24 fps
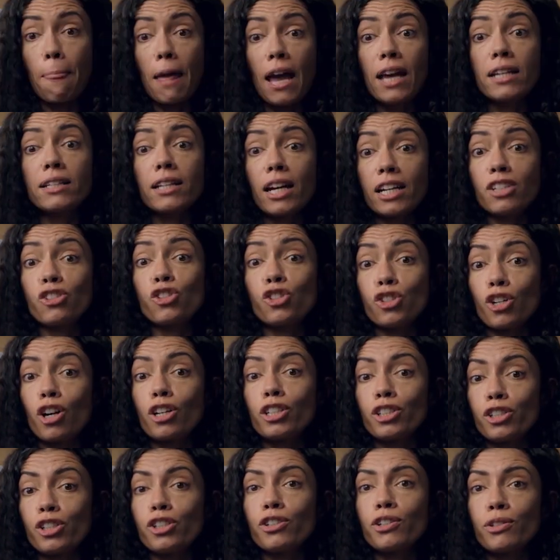and I
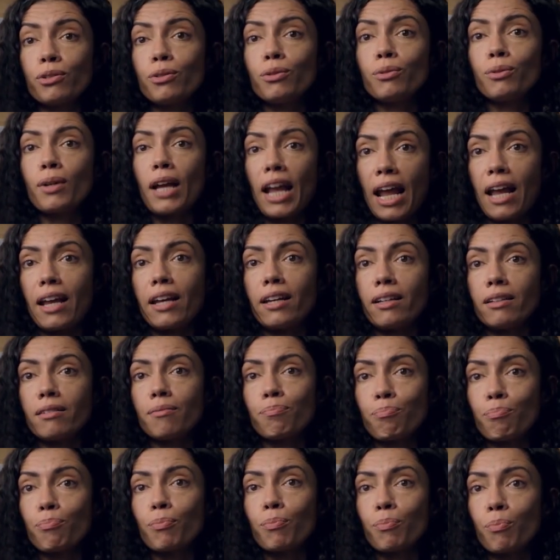started to hate
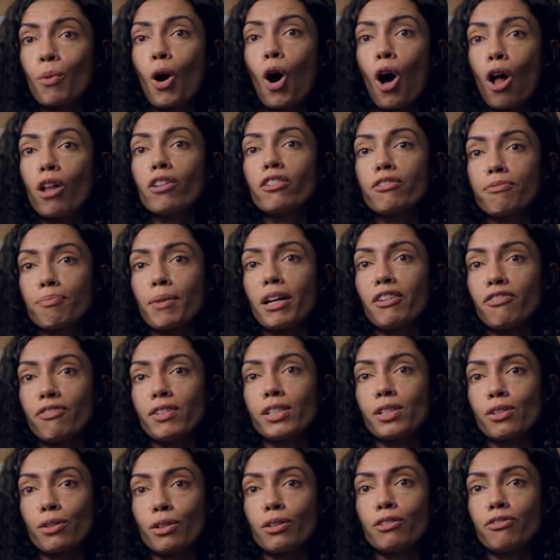all of my
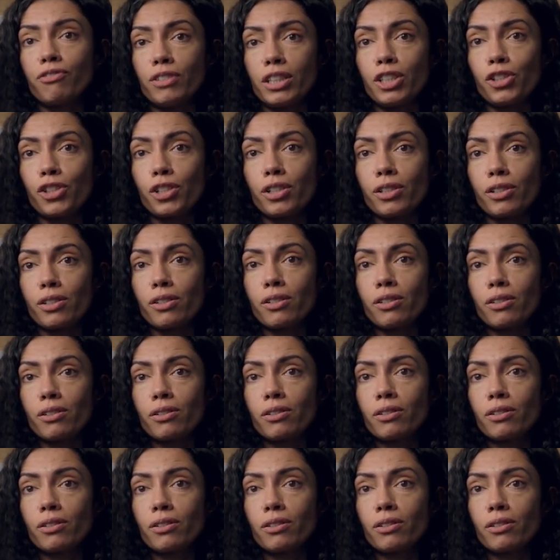physical features.